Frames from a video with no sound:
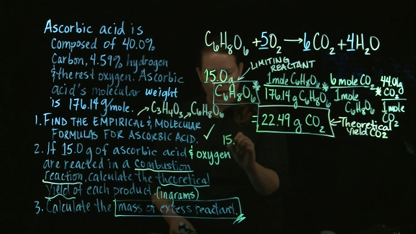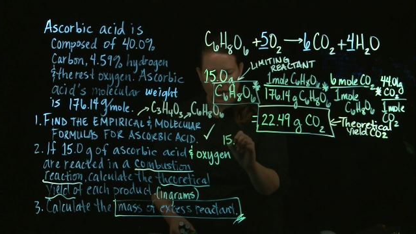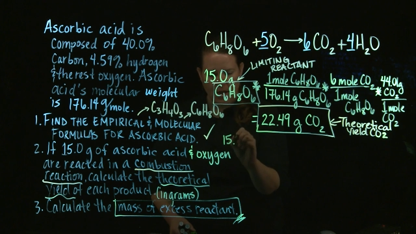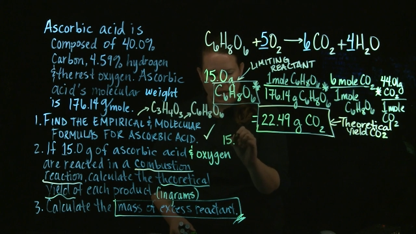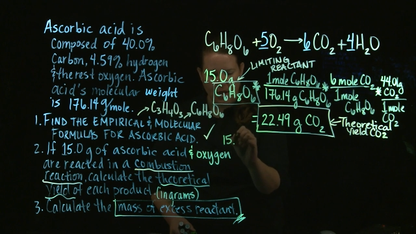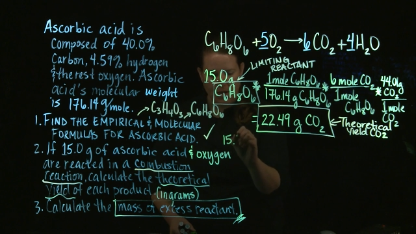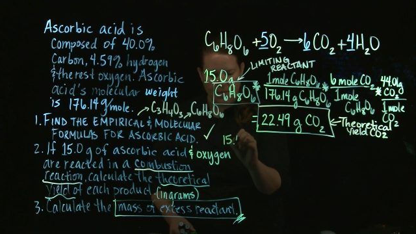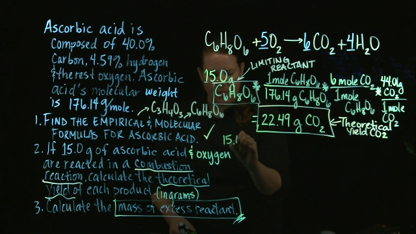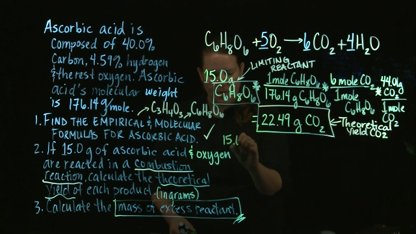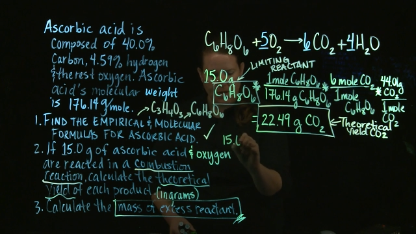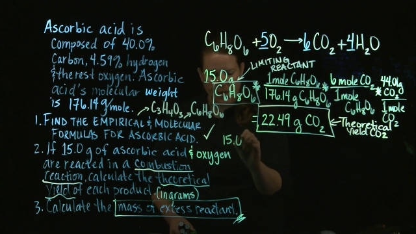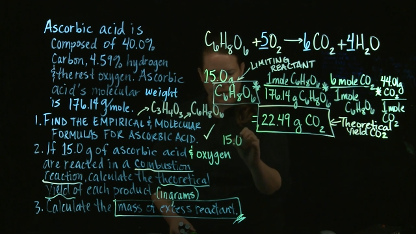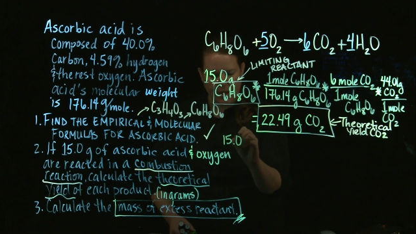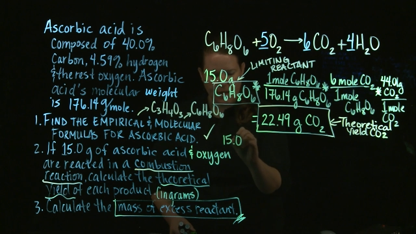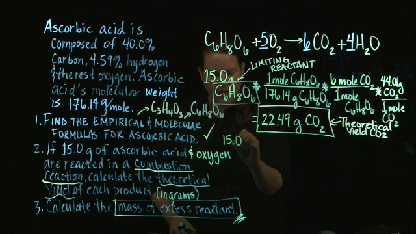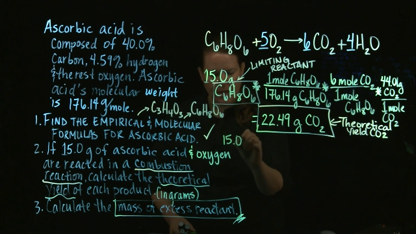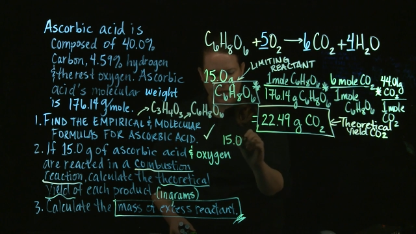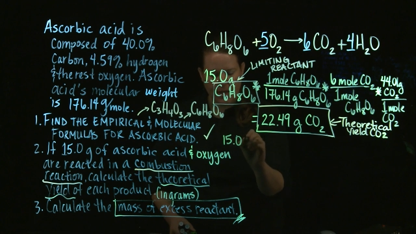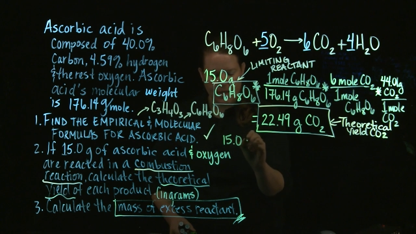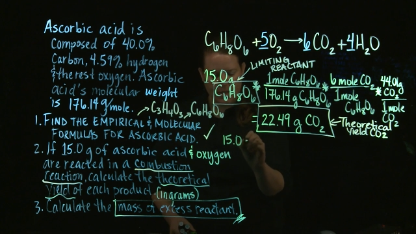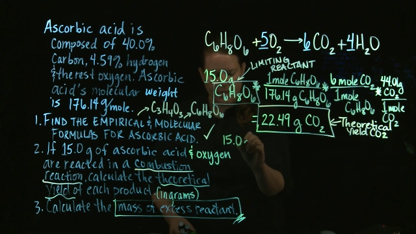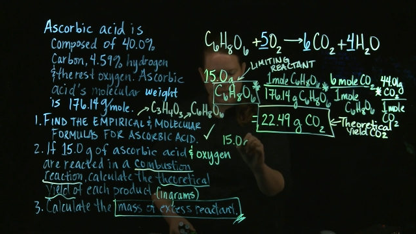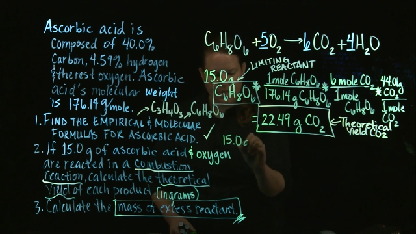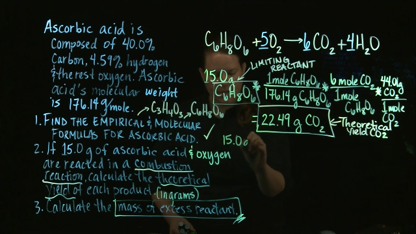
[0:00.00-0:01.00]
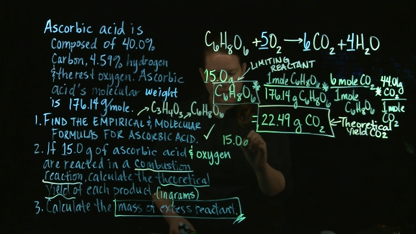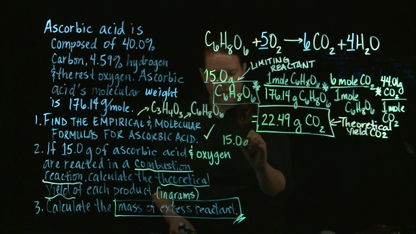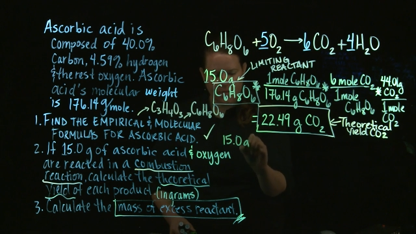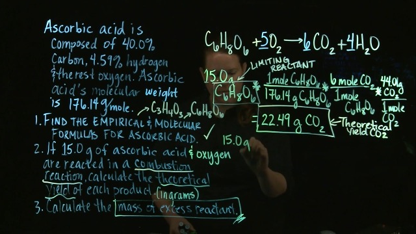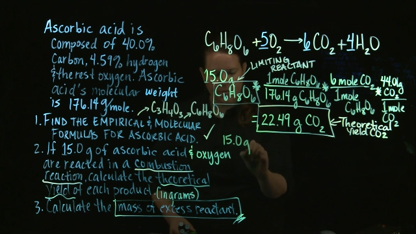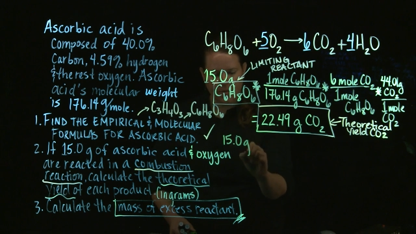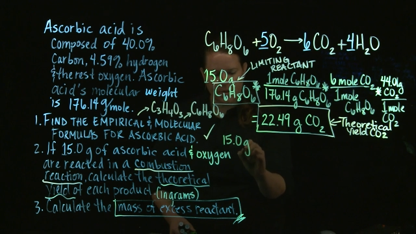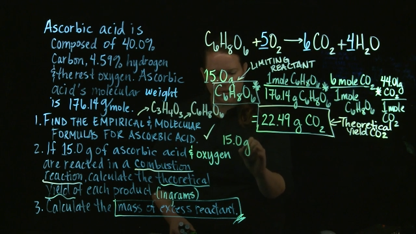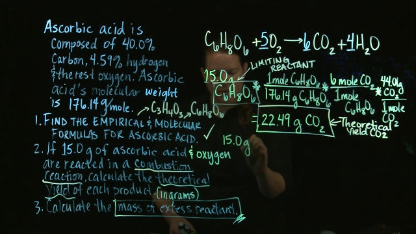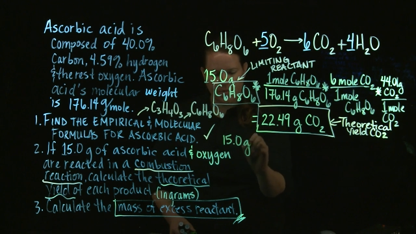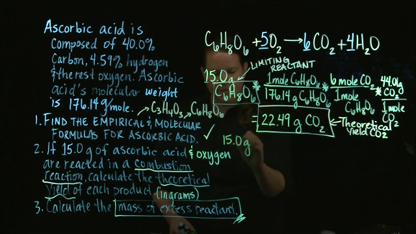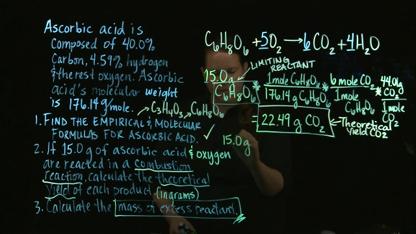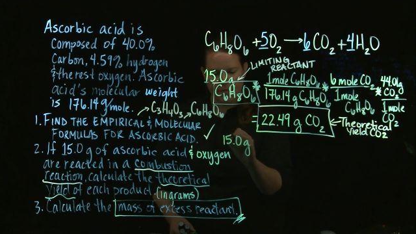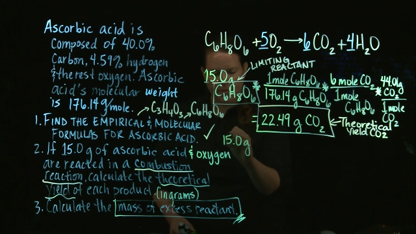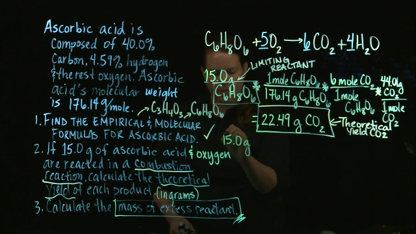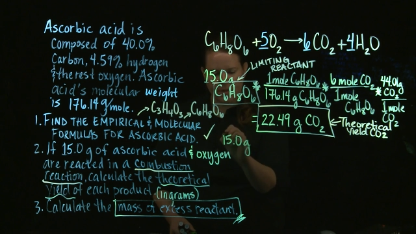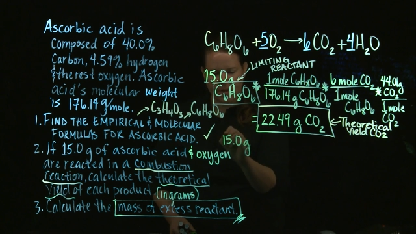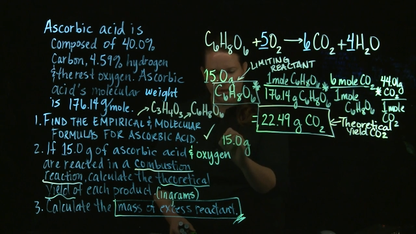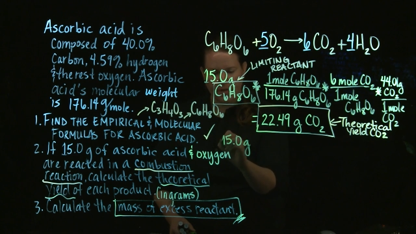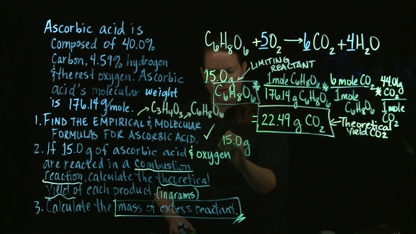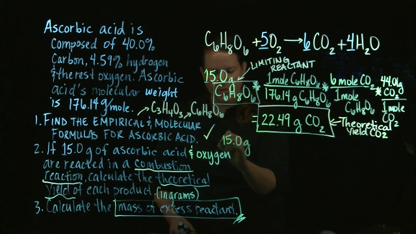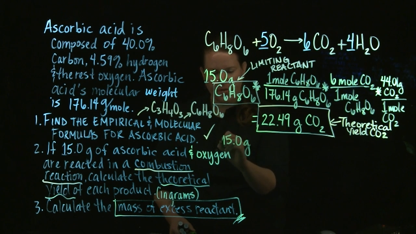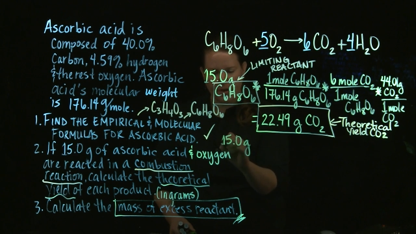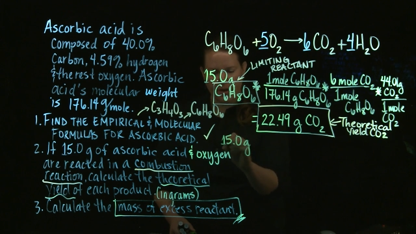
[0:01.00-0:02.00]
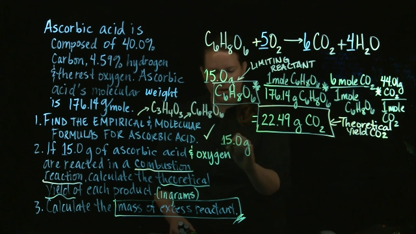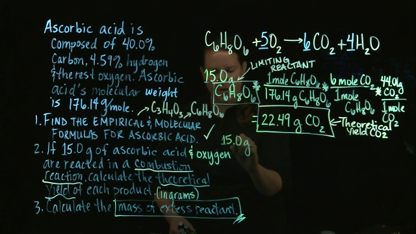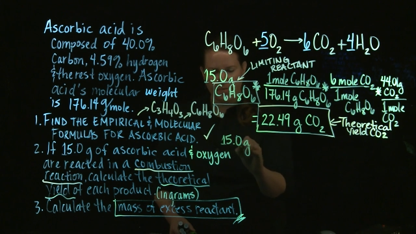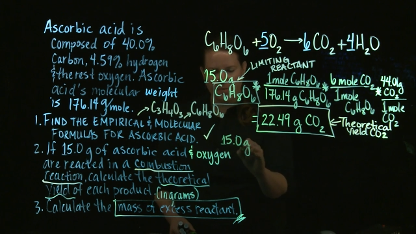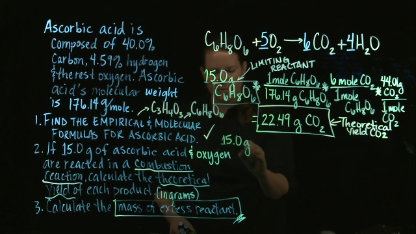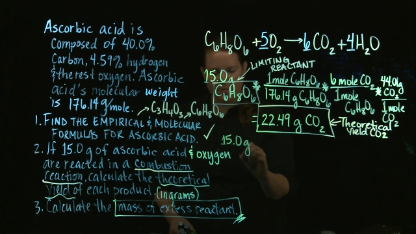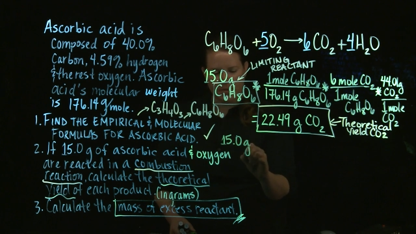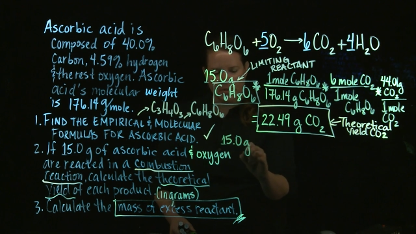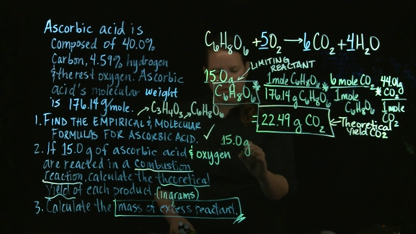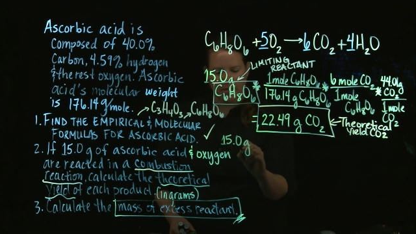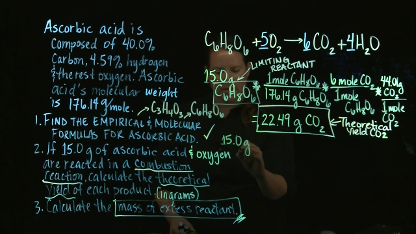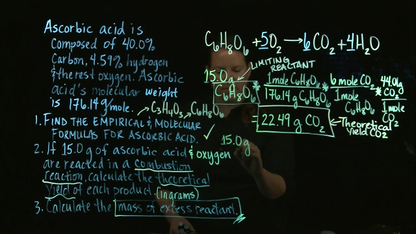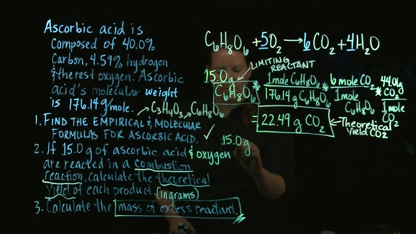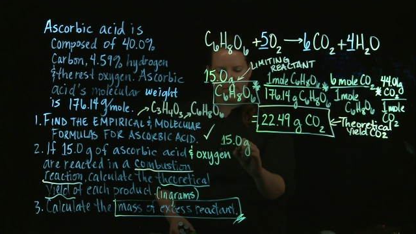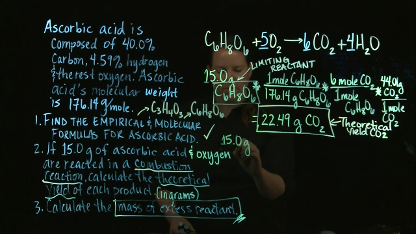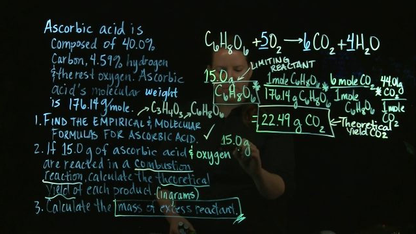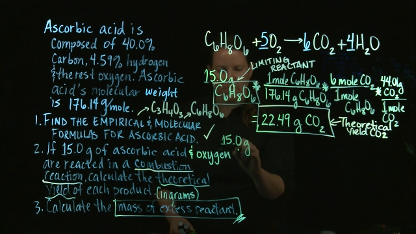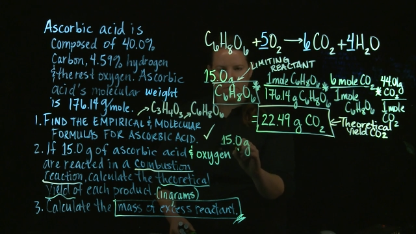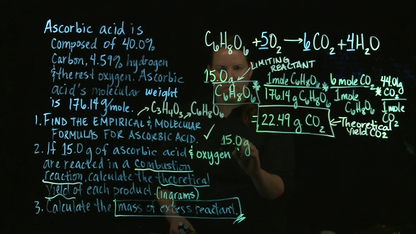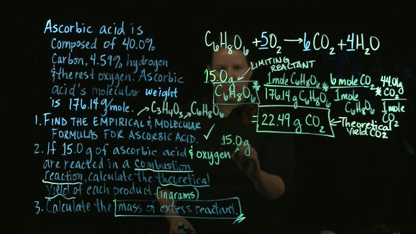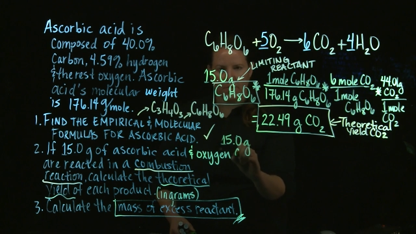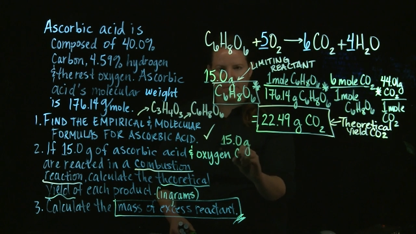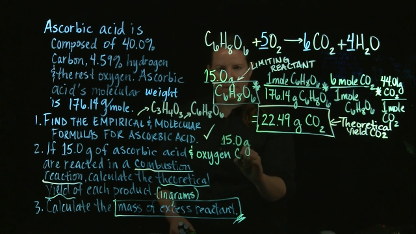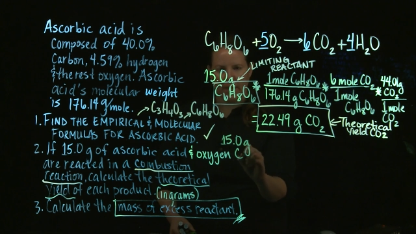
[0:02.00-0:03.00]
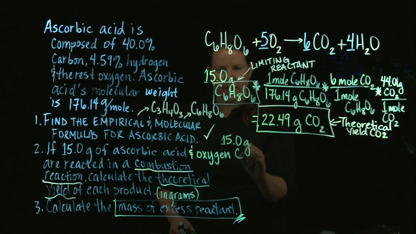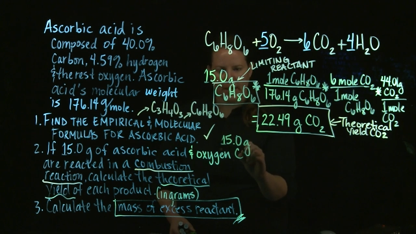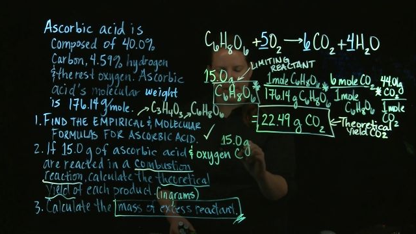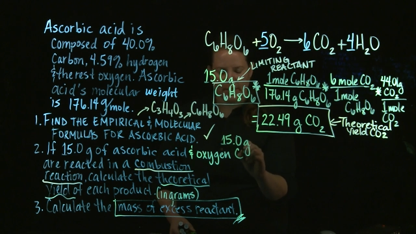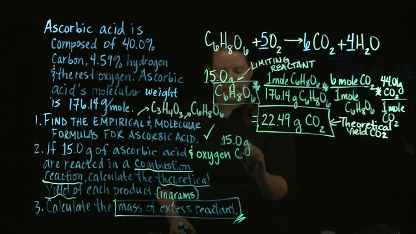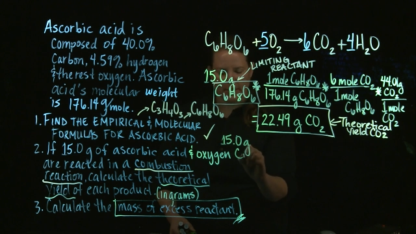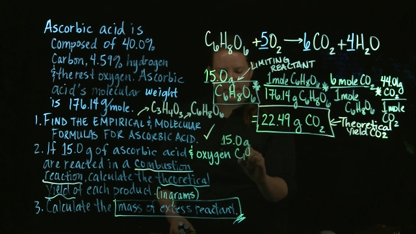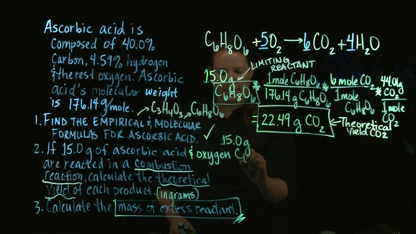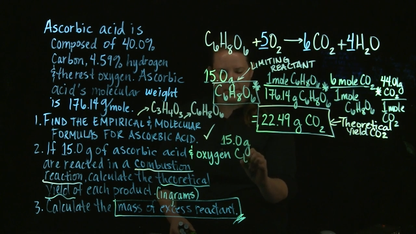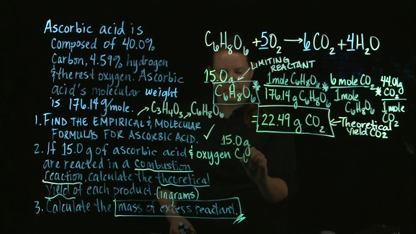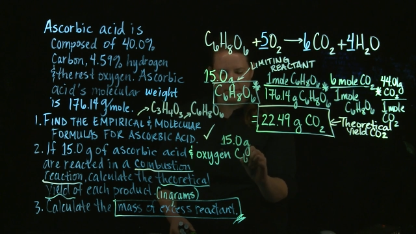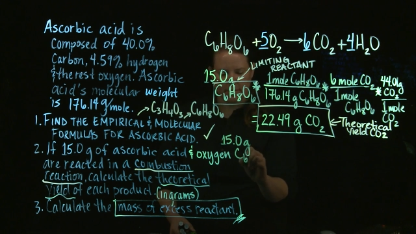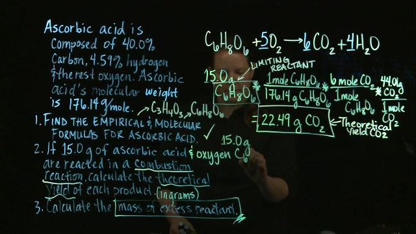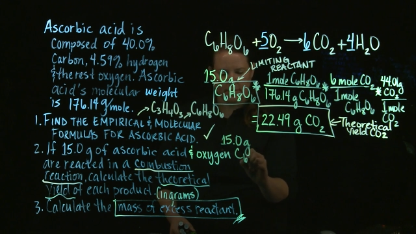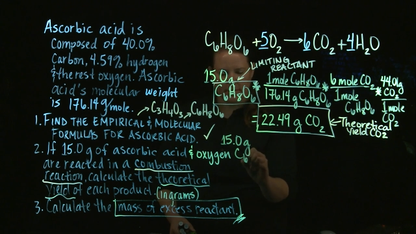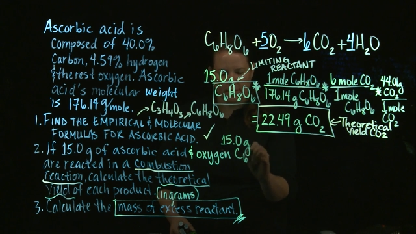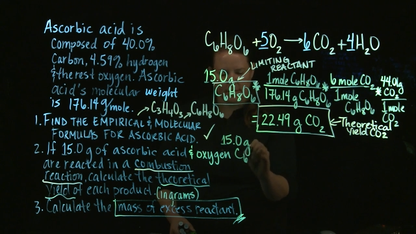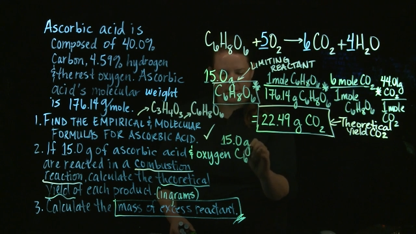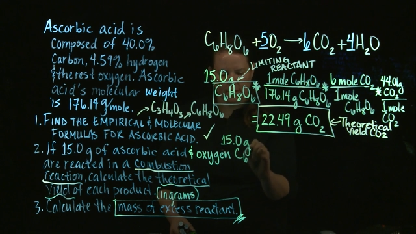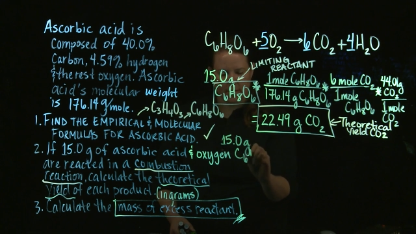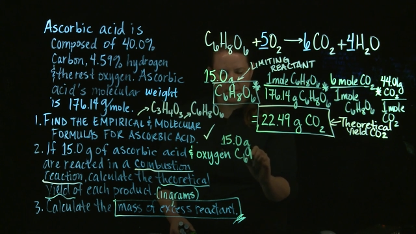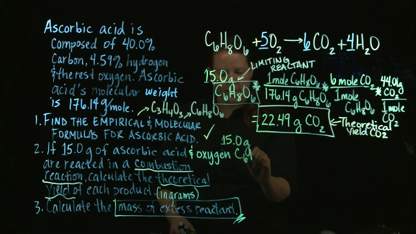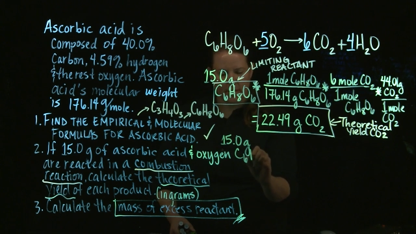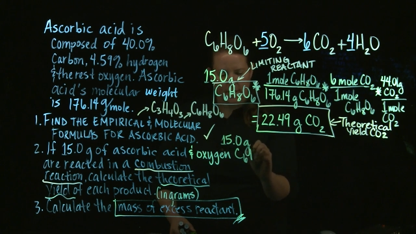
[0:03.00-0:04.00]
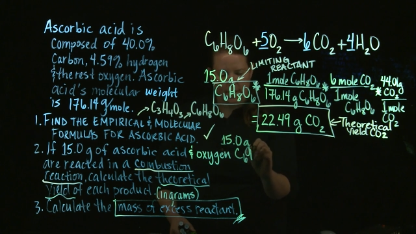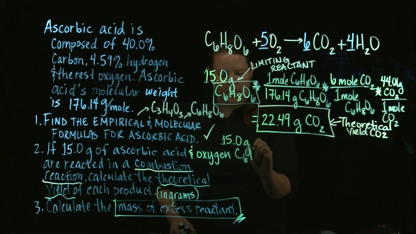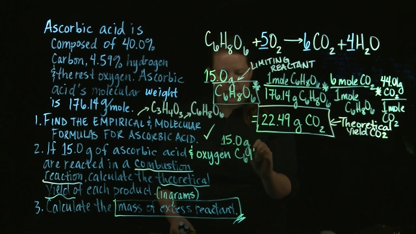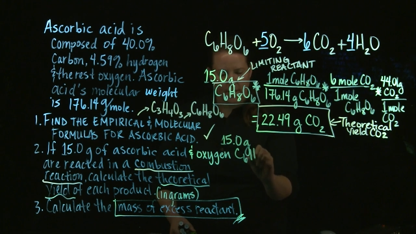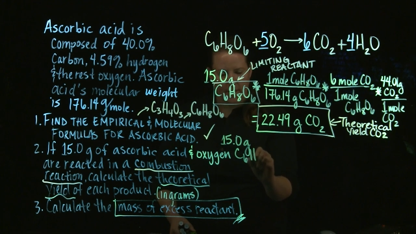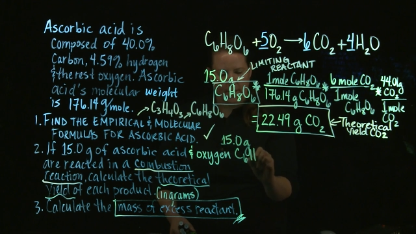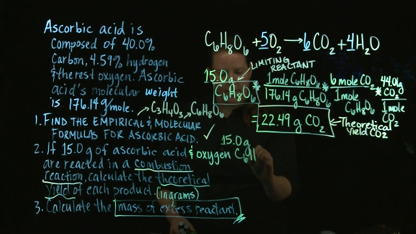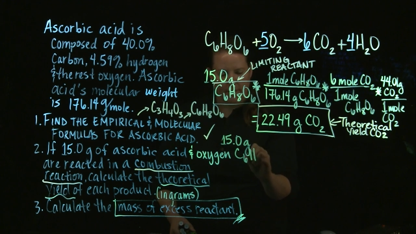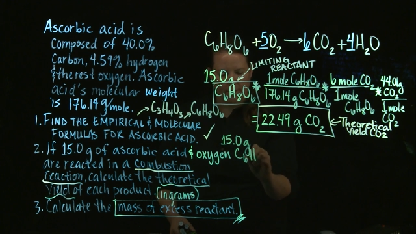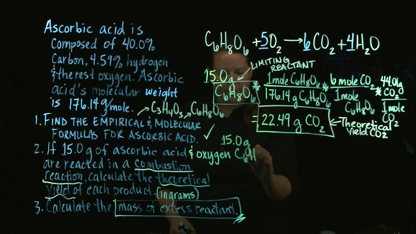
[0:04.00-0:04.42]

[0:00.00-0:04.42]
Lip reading: No face is visible, so there are no lips to read.